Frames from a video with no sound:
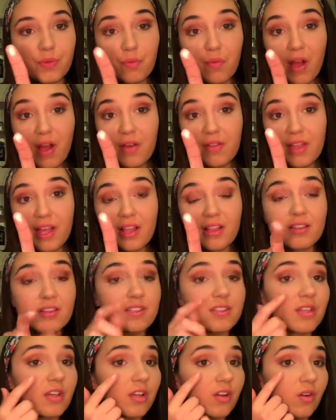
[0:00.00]
Wow, that
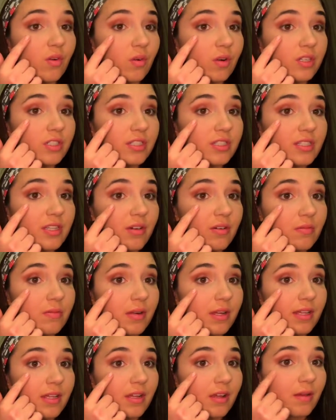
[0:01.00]
looks gorgeous. That would
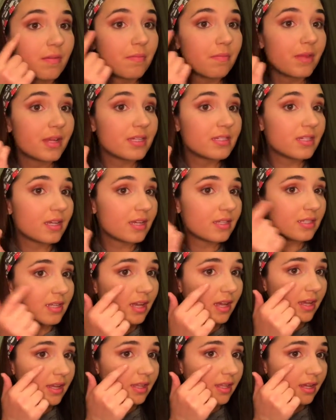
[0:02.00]
probably look amazing as
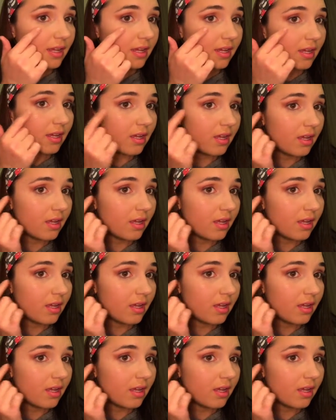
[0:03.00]
a highlight.